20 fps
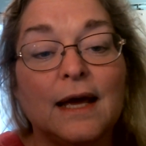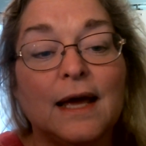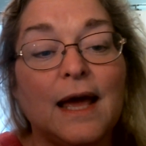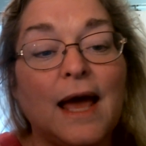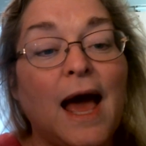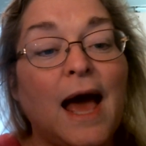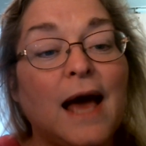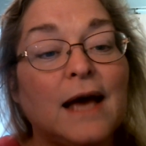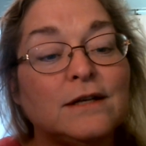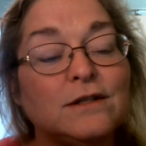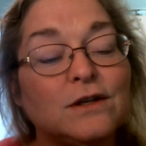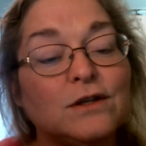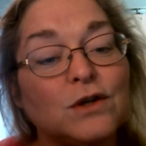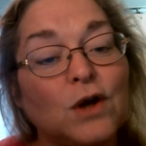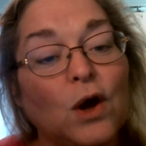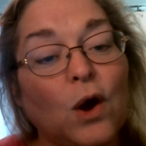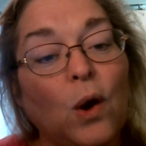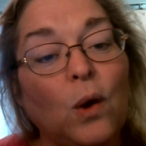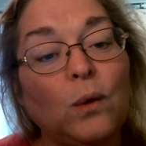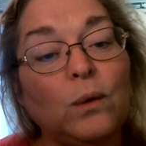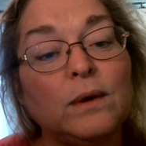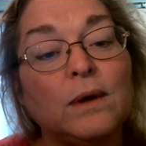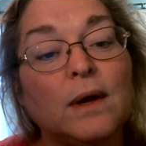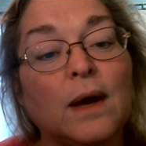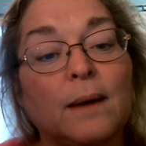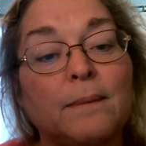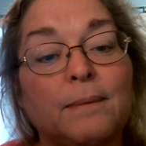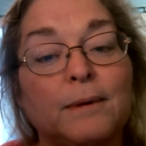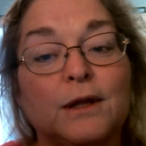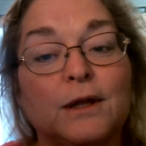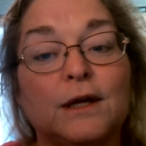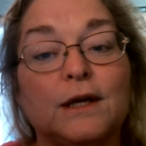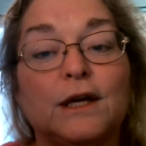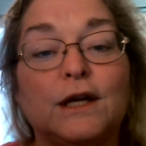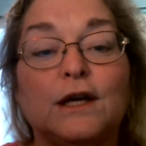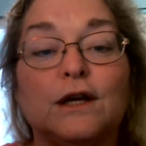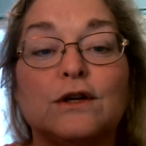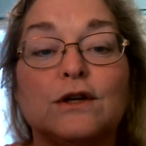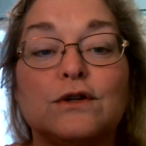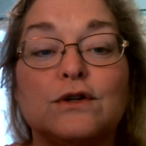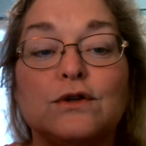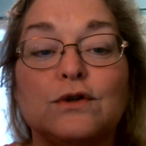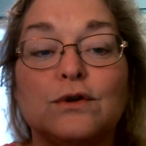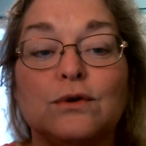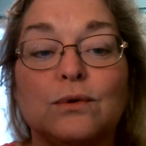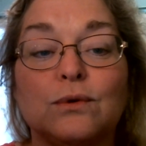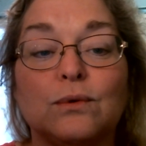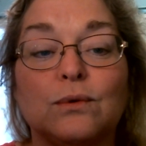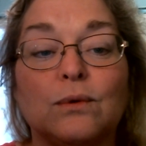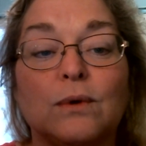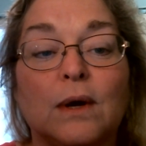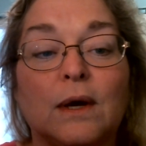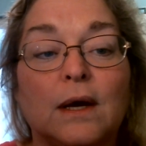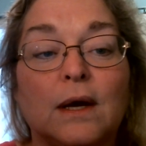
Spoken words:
has its own ability to